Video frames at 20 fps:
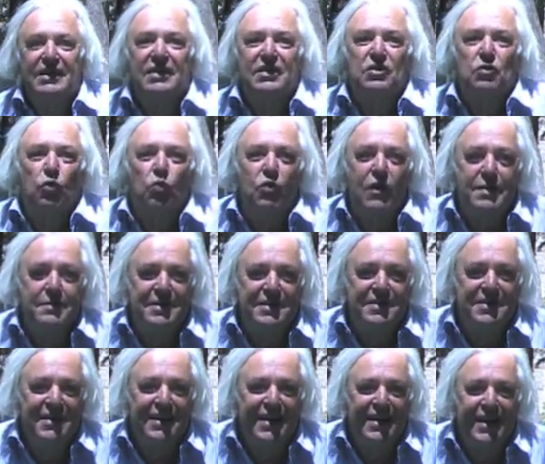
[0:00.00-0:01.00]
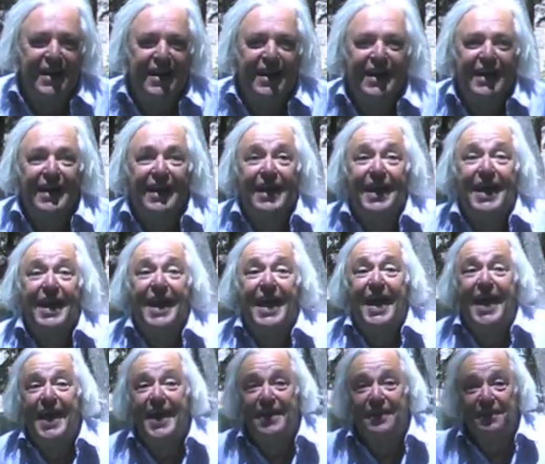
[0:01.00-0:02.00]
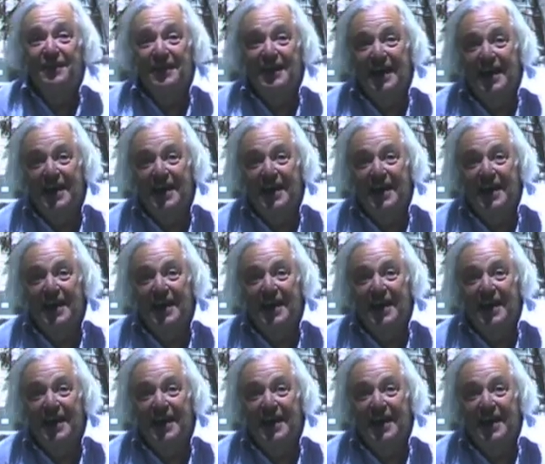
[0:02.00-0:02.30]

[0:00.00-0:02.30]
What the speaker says: the women and the